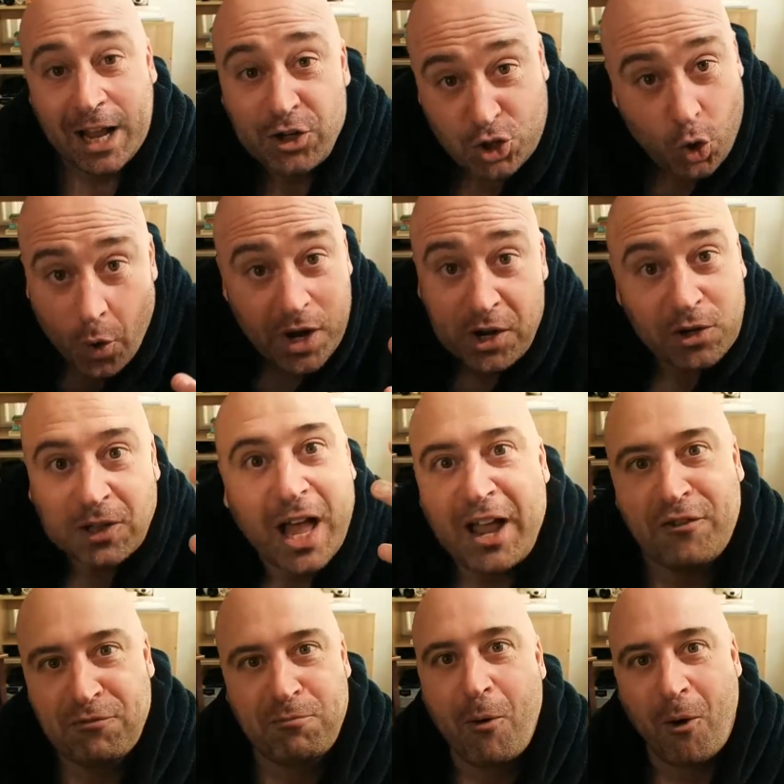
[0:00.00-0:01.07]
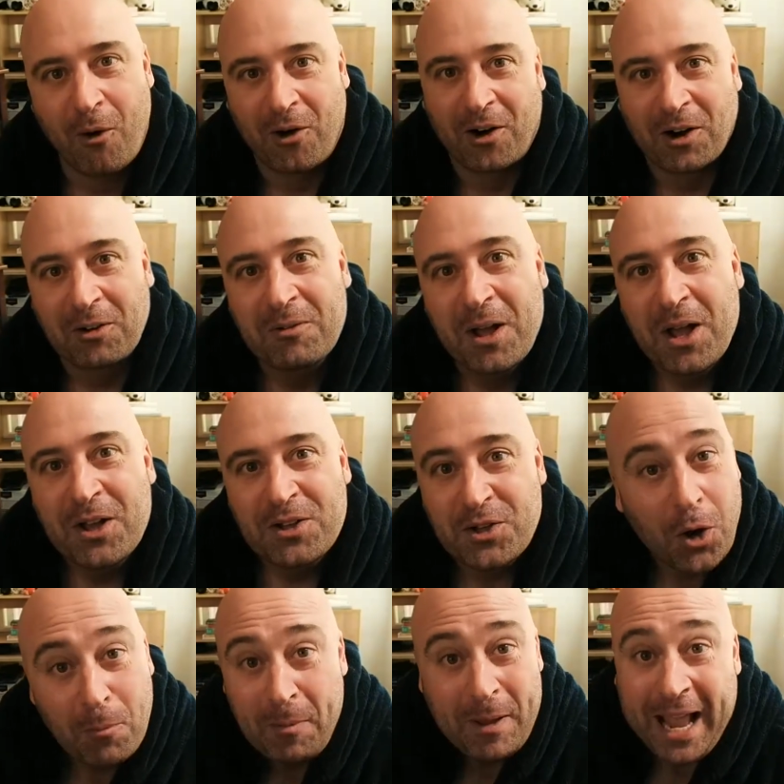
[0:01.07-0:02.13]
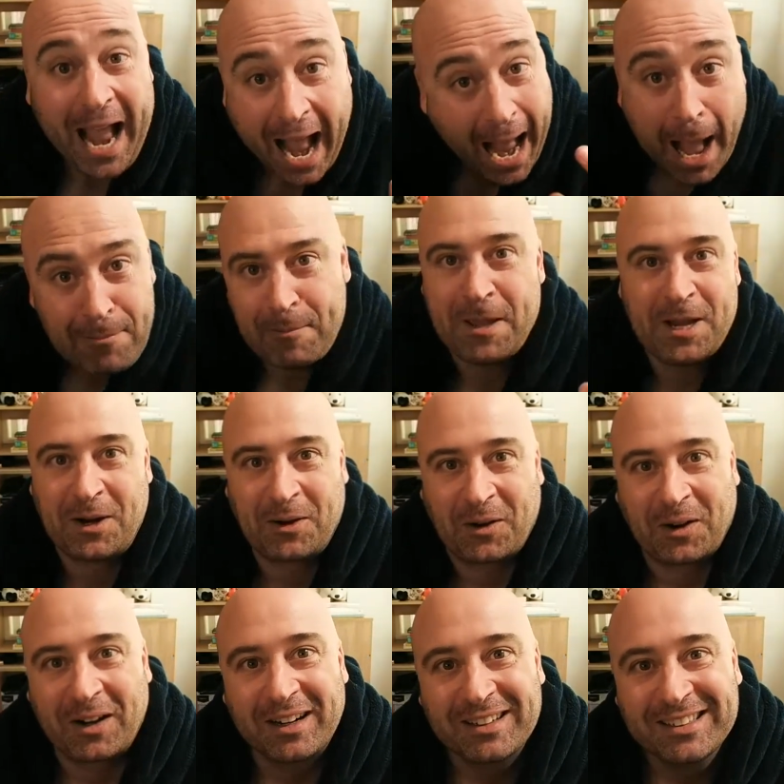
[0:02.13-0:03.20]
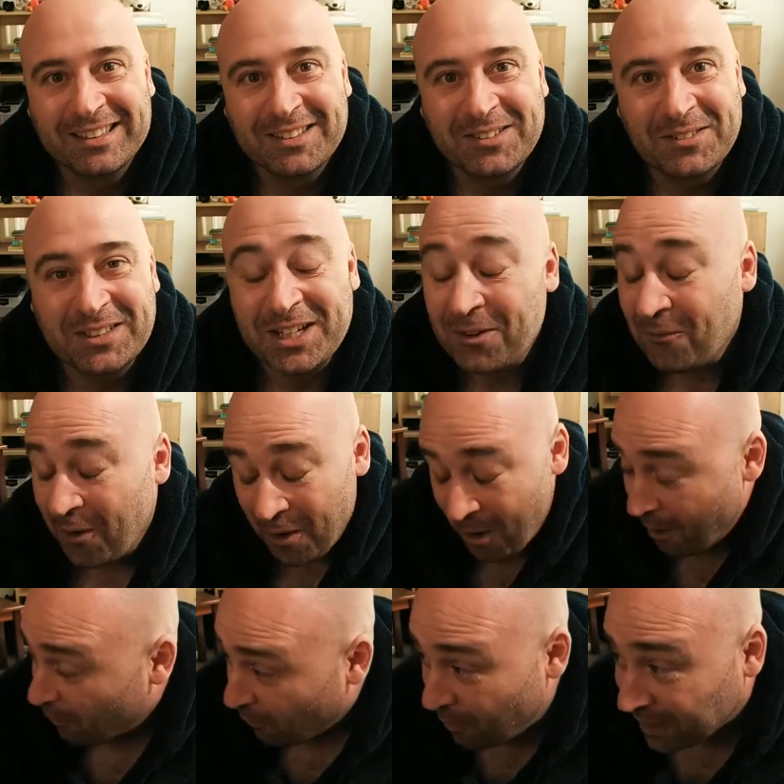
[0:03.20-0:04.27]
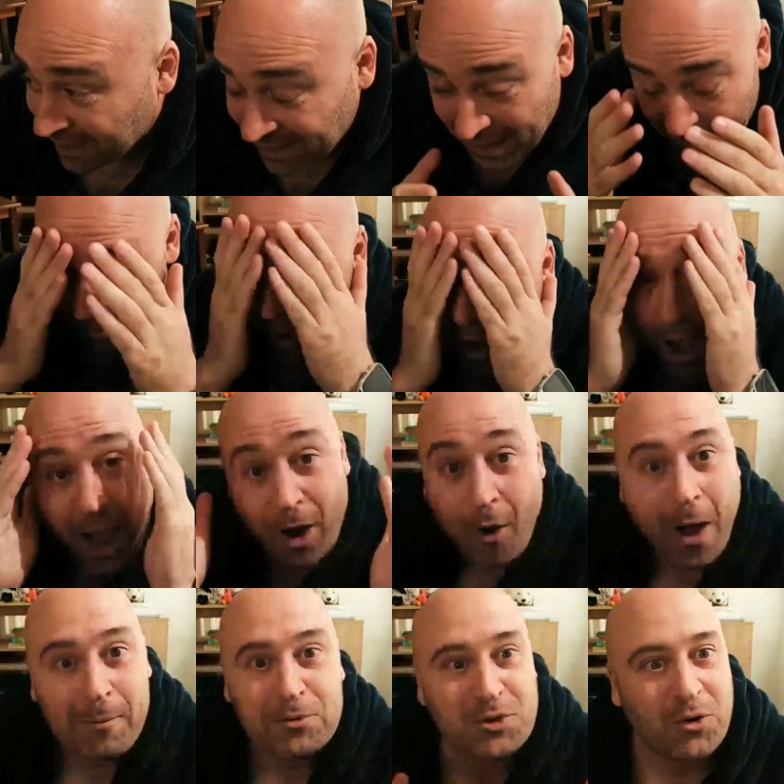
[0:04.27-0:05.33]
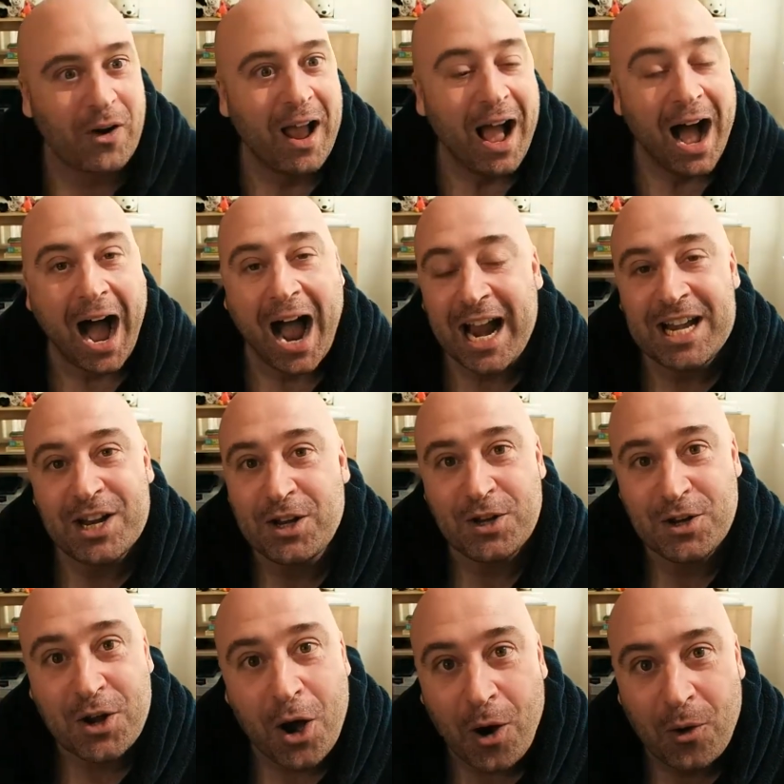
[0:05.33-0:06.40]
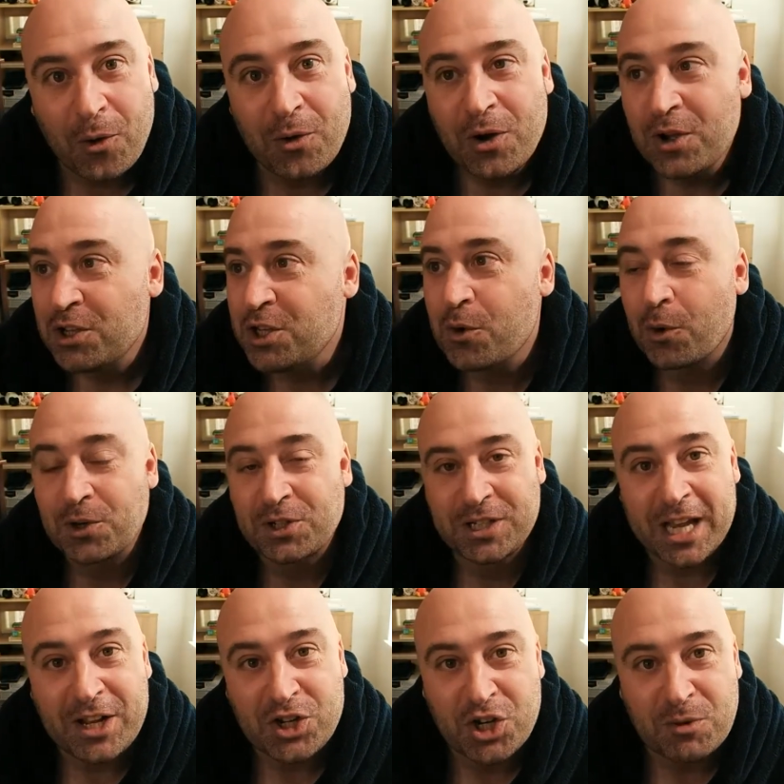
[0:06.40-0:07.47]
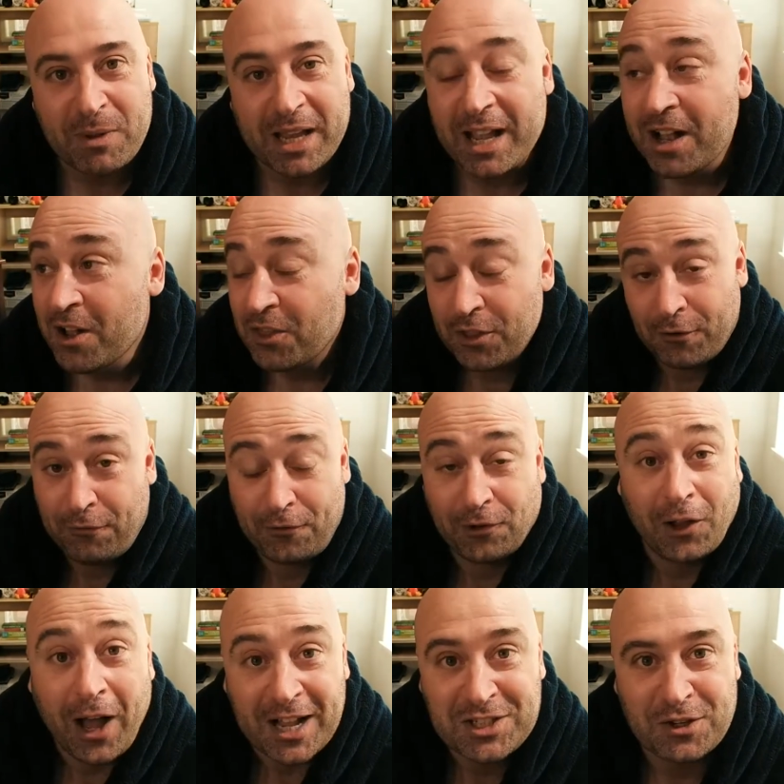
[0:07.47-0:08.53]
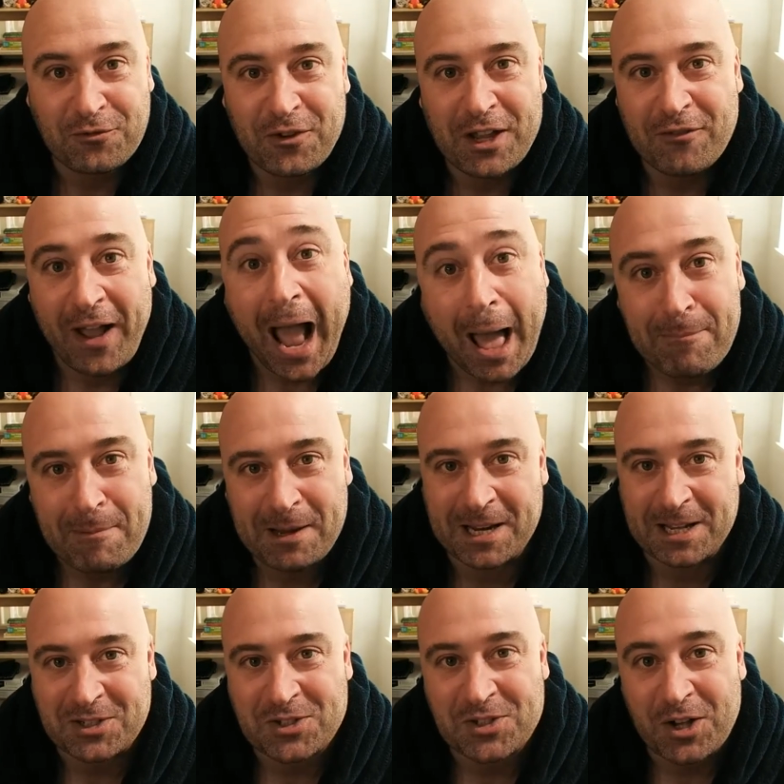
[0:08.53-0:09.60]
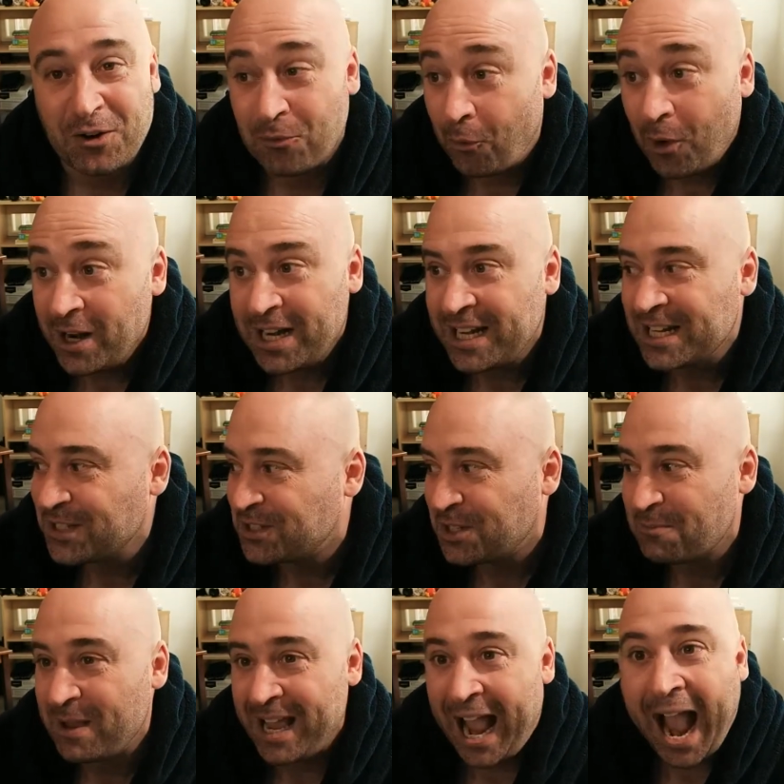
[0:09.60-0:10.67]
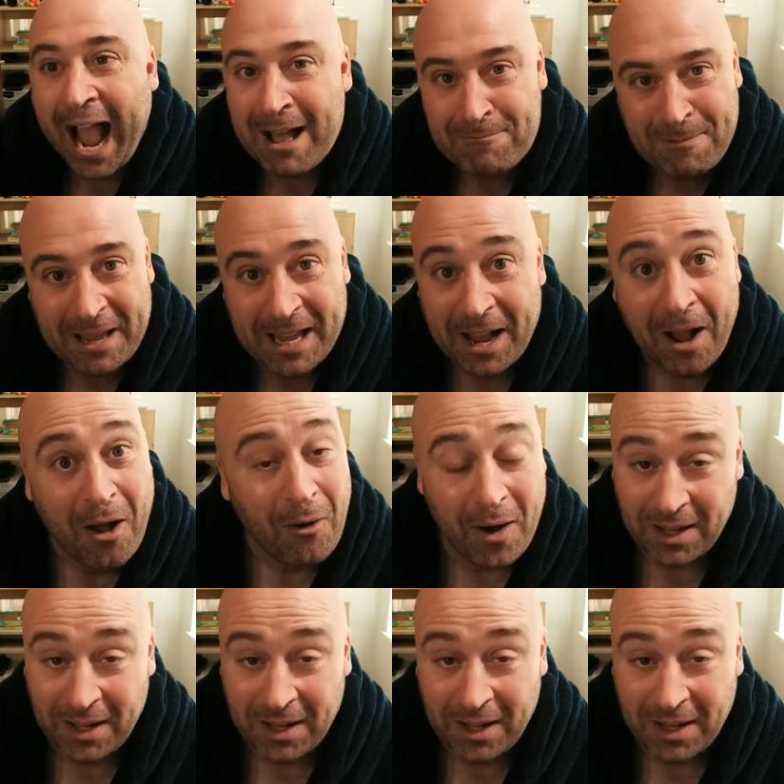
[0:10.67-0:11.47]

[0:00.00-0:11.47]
enjoy your life more. You'll be happier. What a claim. Oh, I'm sorry. I didn't know you were teaching me the philosophy of happiness, of what it is to be happy.